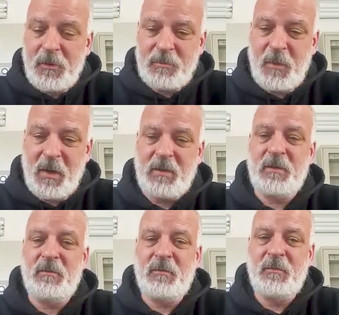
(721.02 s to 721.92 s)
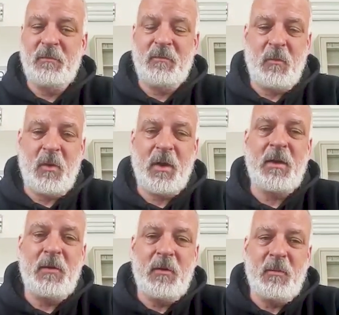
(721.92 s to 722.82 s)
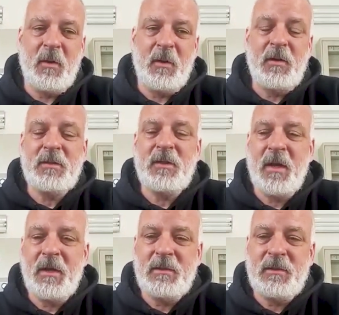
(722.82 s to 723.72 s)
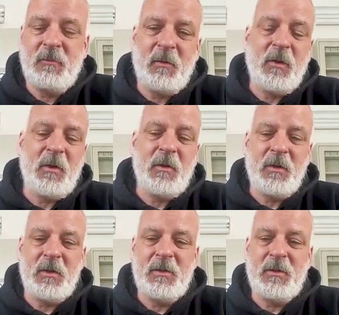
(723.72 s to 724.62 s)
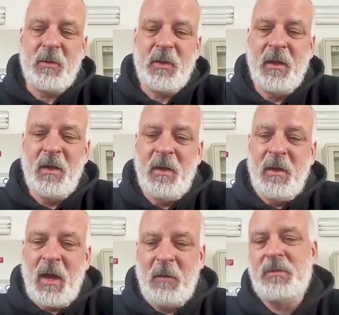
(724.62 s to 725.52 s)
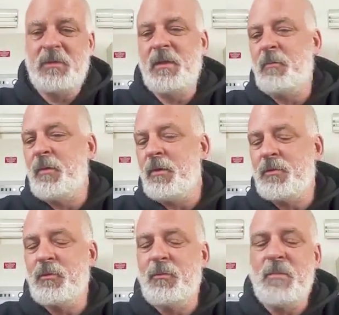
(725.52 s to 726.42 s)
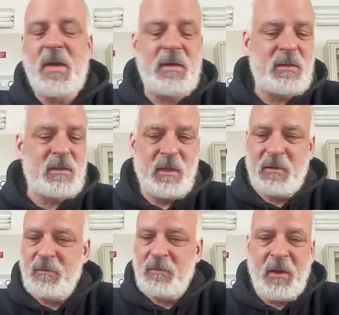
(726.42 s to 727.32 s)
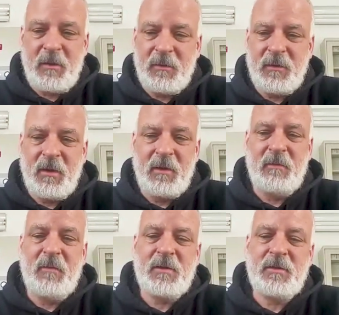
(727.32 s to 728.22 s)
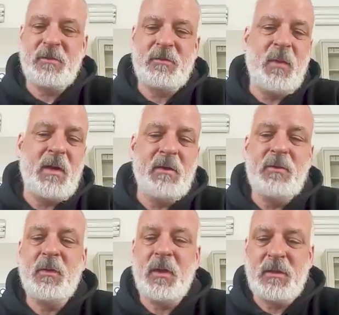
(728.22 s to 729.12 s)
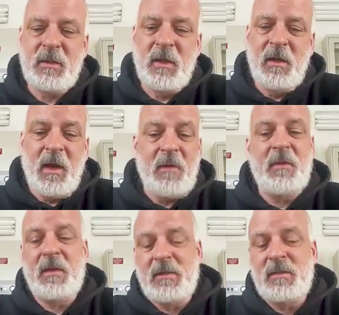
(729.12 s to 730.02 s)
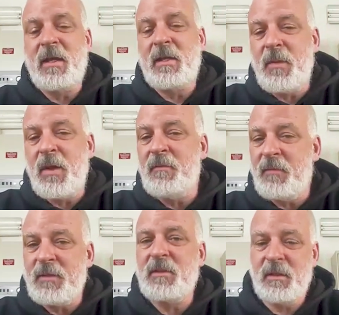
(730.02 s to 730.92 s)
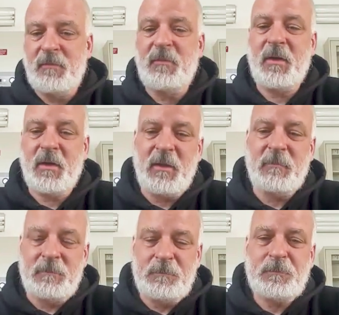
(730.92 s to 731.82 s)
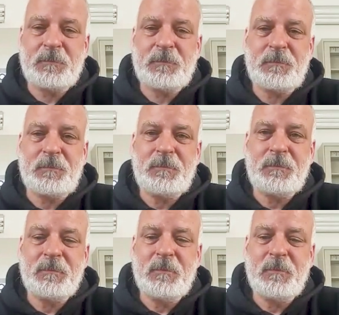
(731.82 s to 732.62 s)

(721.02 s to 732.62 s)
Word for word: perspective, from what I know about our science and what we're currently doing, I would say that we are tremendously undervalued. And investors who buy into us, I think, can stand to benefit significantly. How much